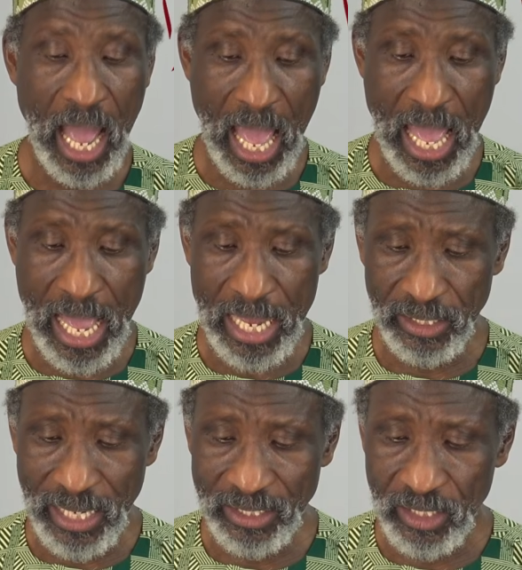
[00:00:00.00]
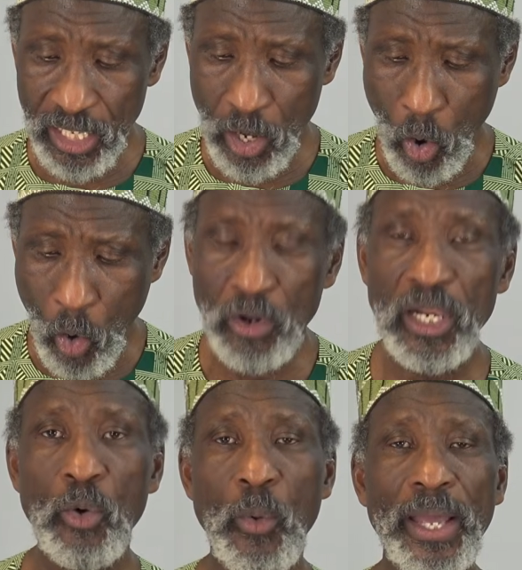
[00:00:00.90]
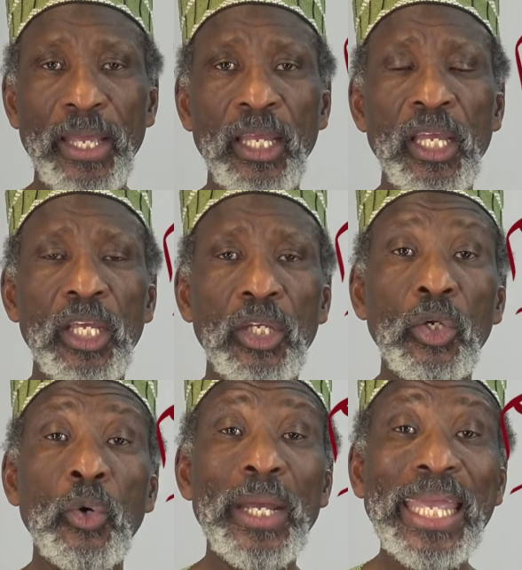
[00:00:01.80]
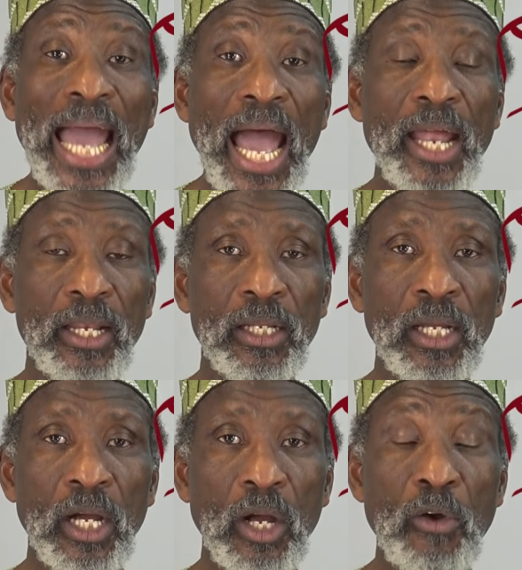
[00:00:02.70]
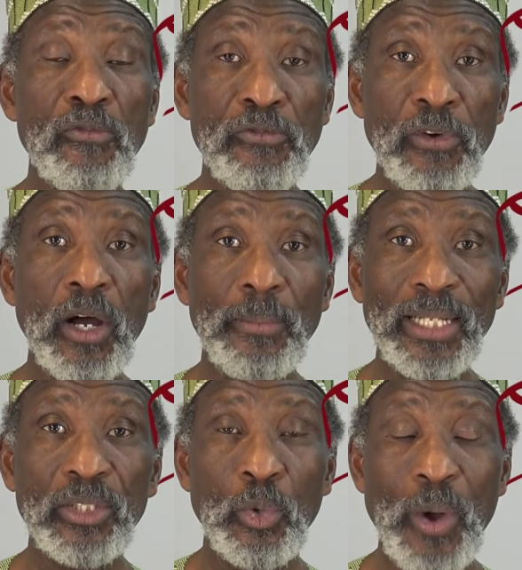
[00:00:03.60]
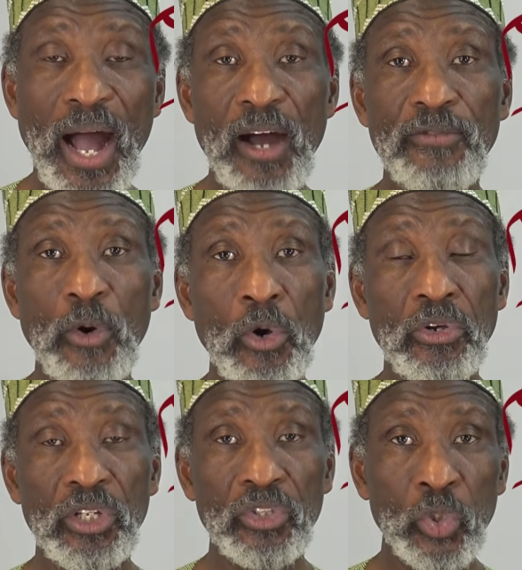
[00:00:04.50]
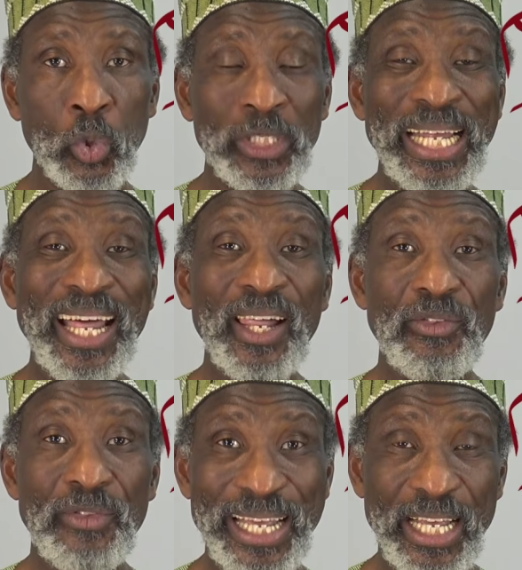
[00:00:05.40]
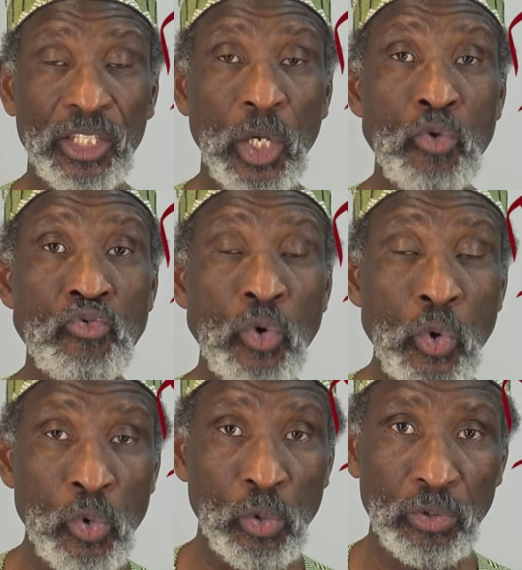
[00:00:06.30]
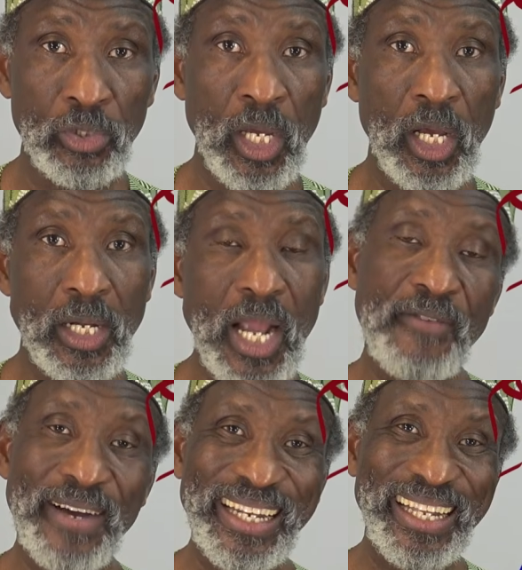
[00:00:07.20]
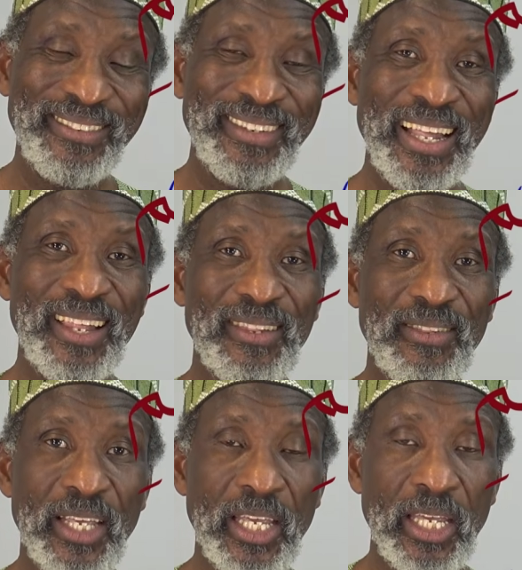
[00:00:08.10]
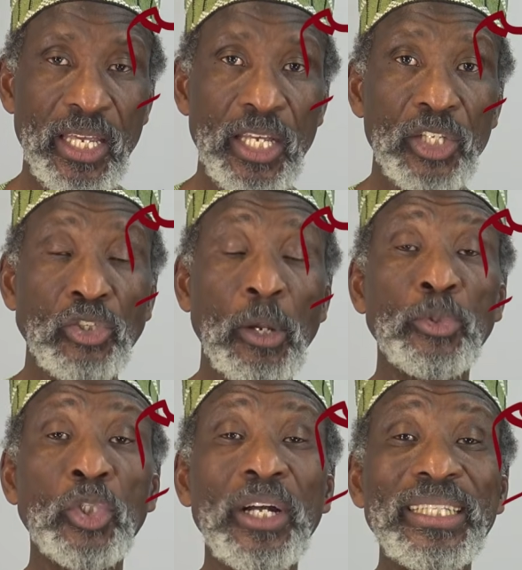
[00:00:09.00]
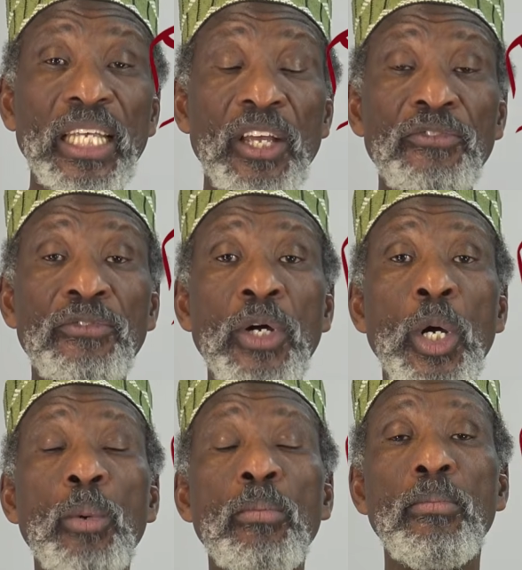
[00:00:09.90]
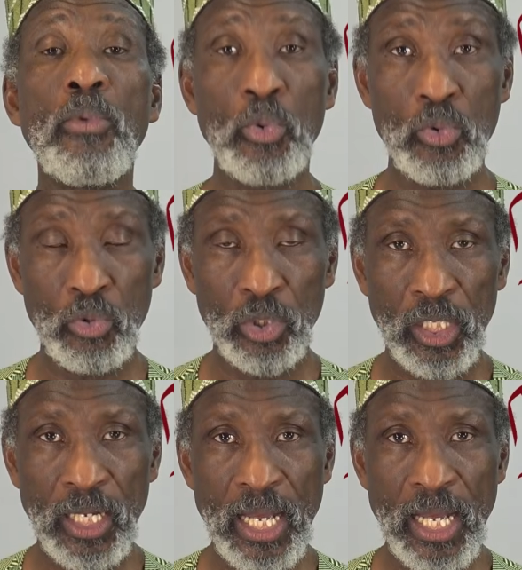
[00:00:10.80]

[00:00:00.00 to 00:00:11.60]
and that's the only way you can confirm that you have understood these rules governing the subjunctive mode.